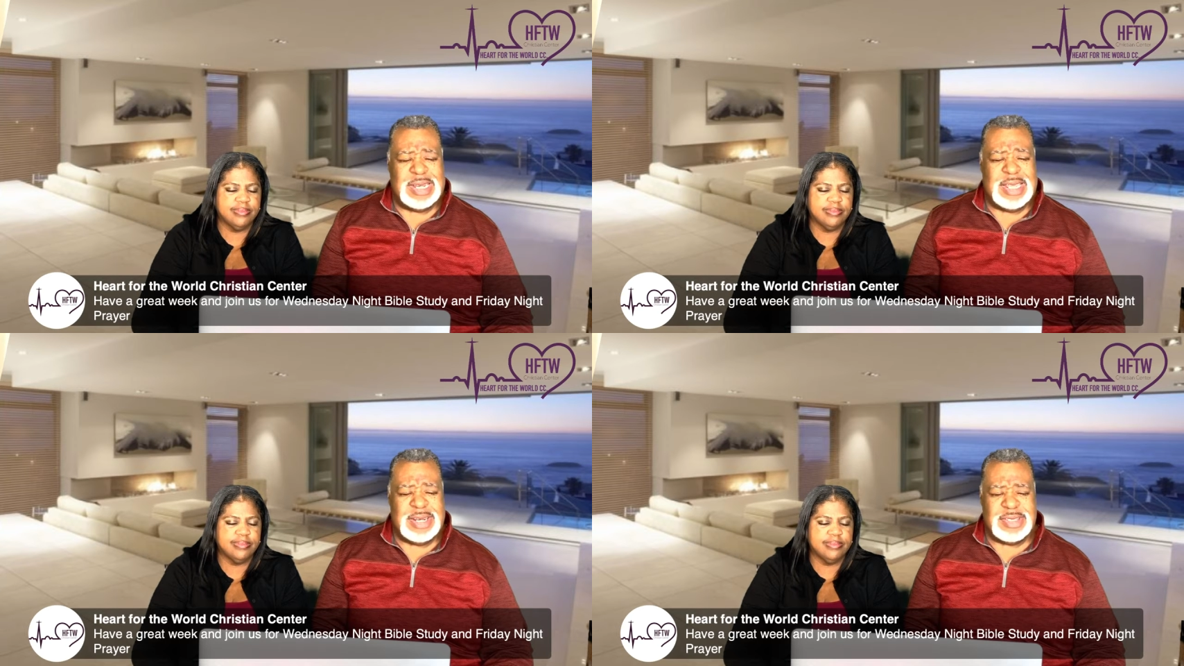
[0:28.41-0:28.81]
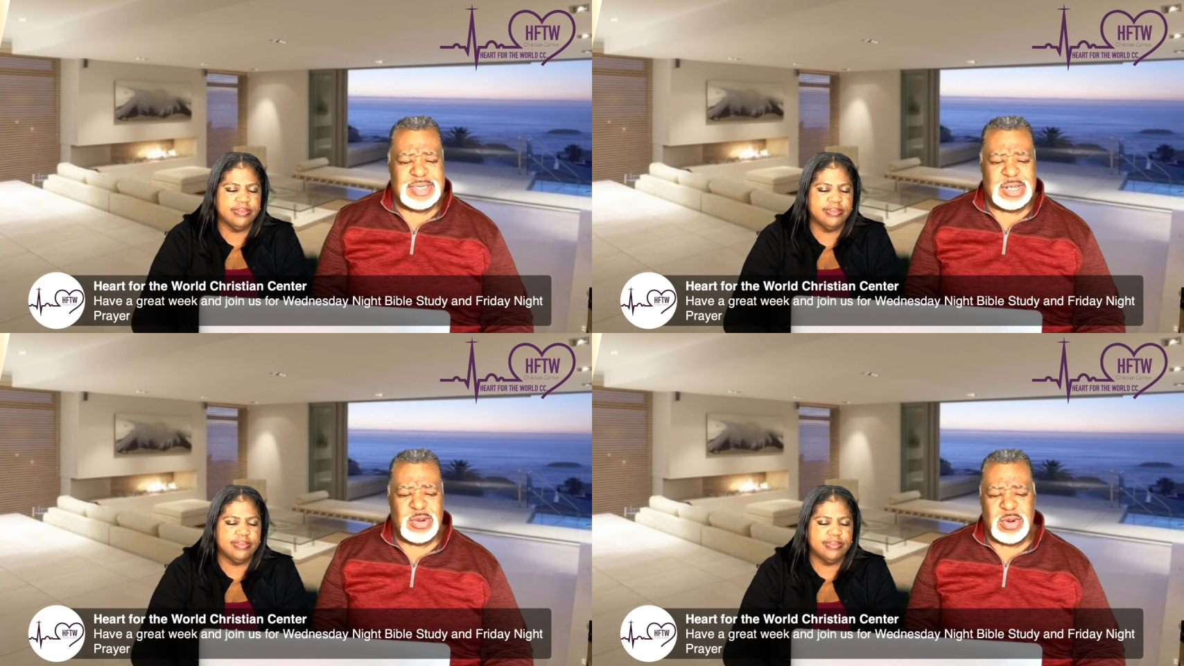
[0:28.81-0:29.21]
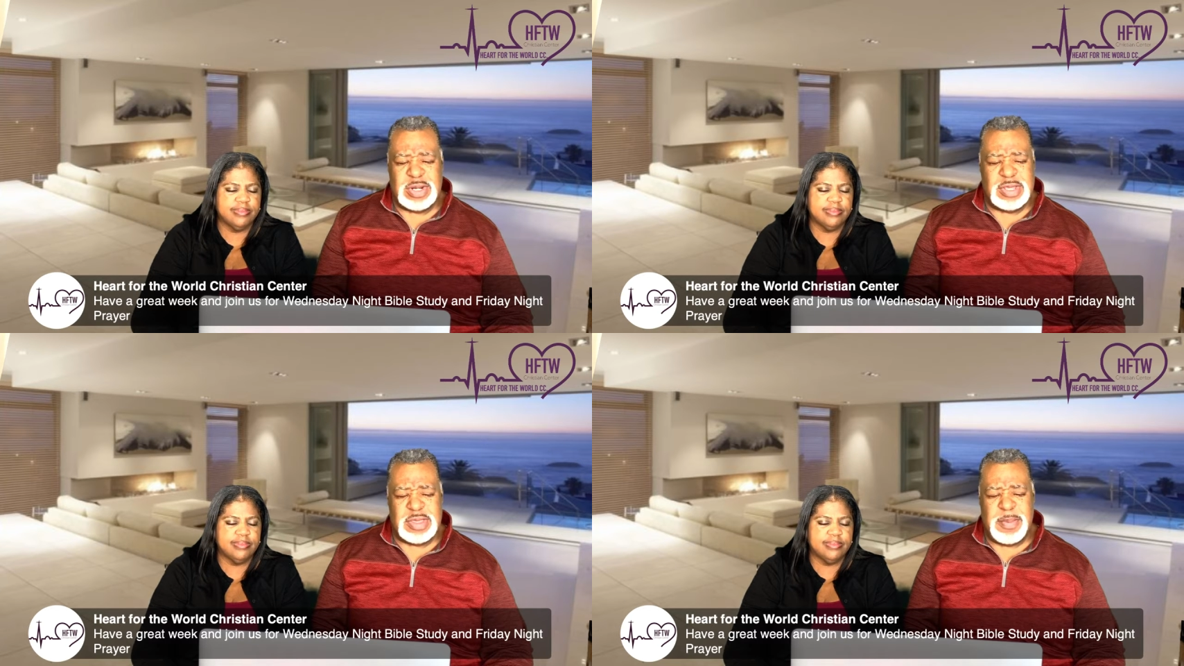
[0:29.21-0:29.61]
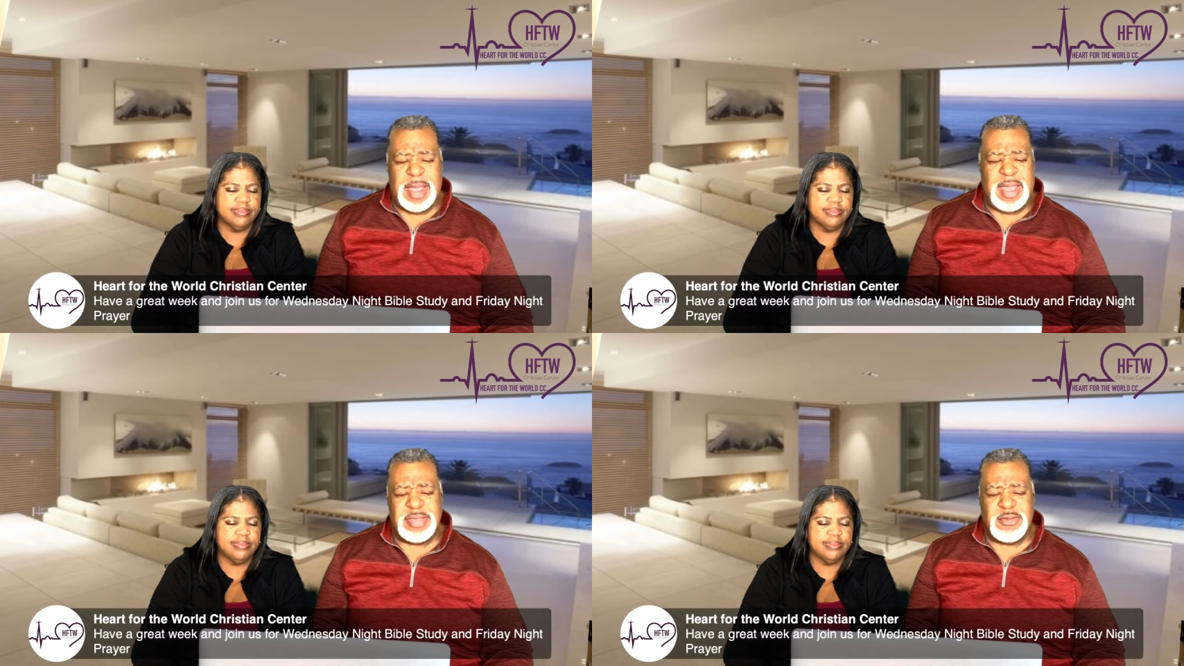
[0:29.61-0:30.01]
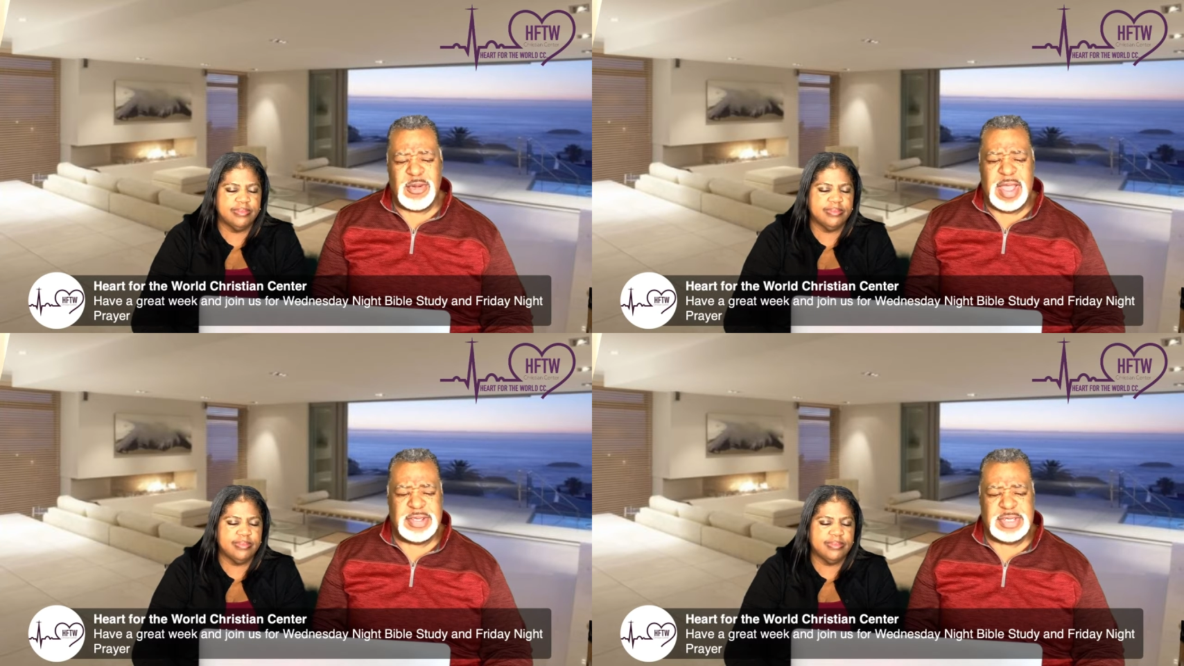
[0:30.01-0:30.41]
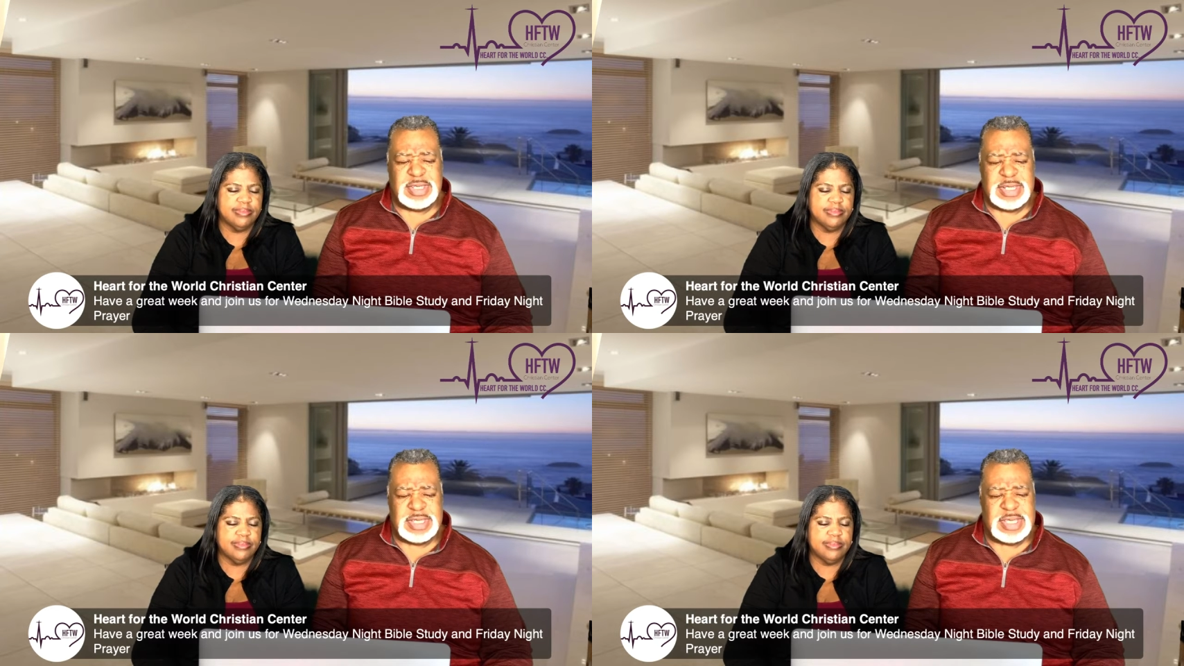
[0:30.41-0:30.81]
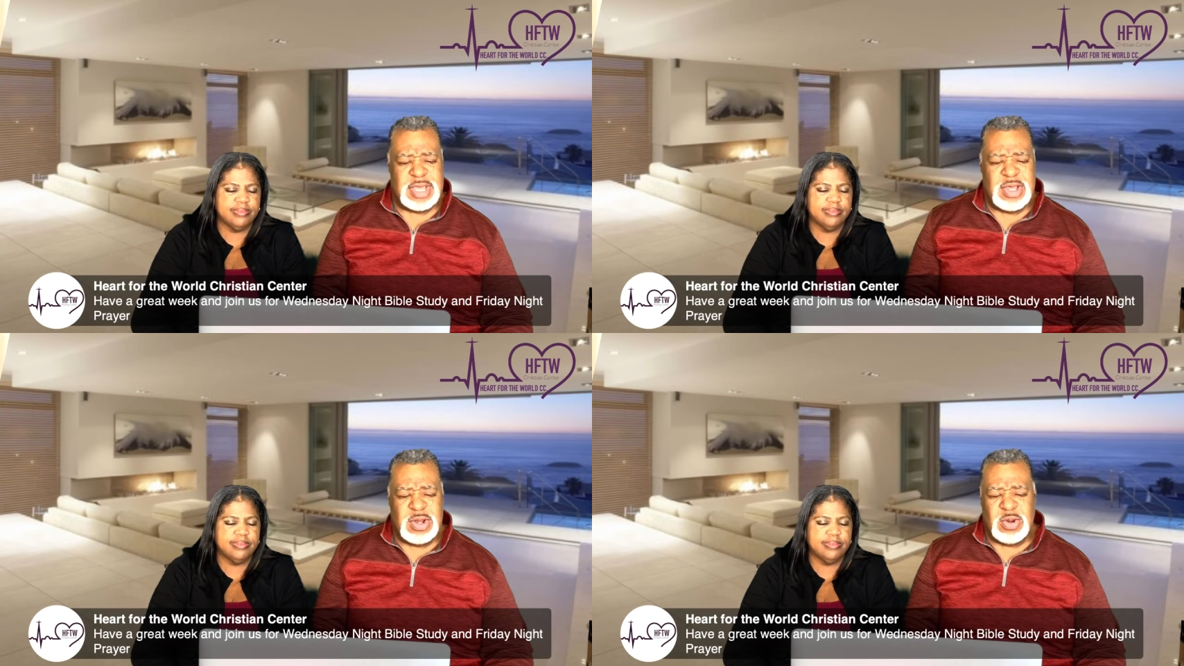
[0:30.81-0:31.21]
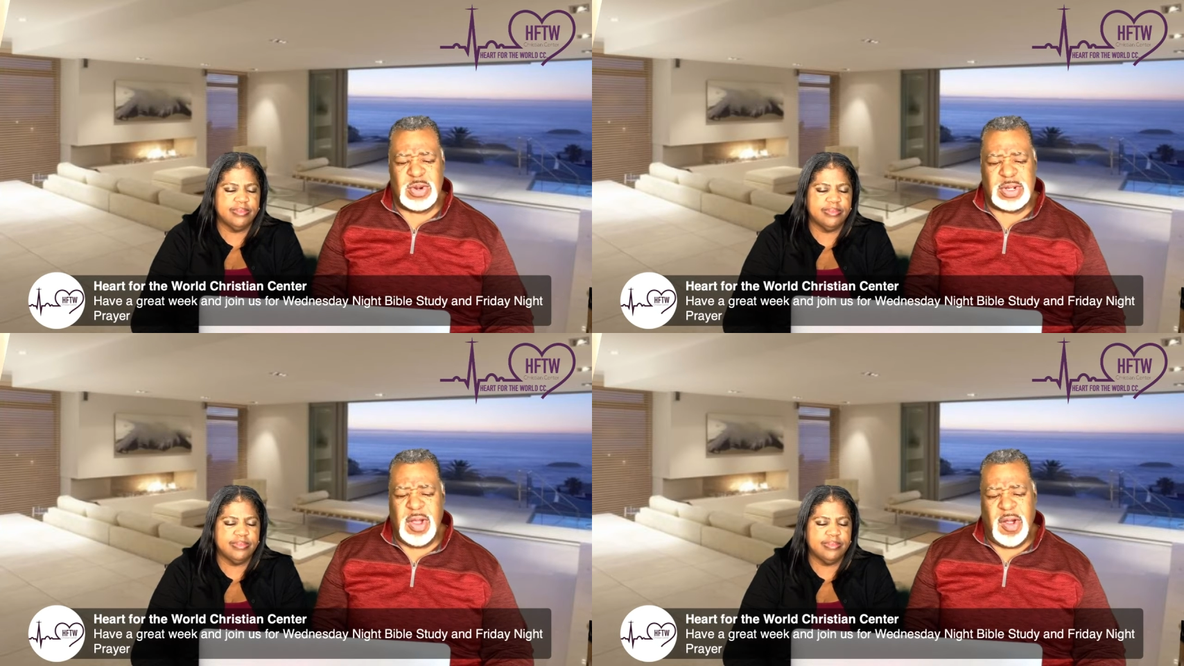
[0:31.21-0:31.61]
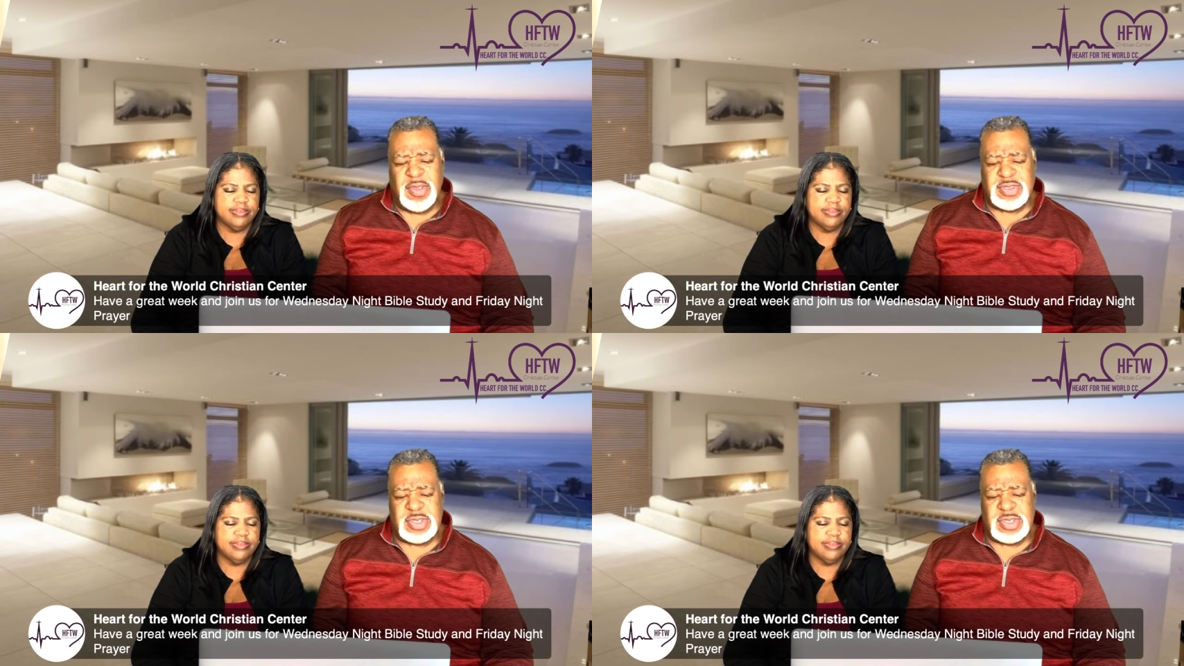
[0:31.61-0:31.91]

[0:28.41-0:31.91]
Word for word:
Speaker 1: Lead us, Lord, into the path of righteousness. Lord, cause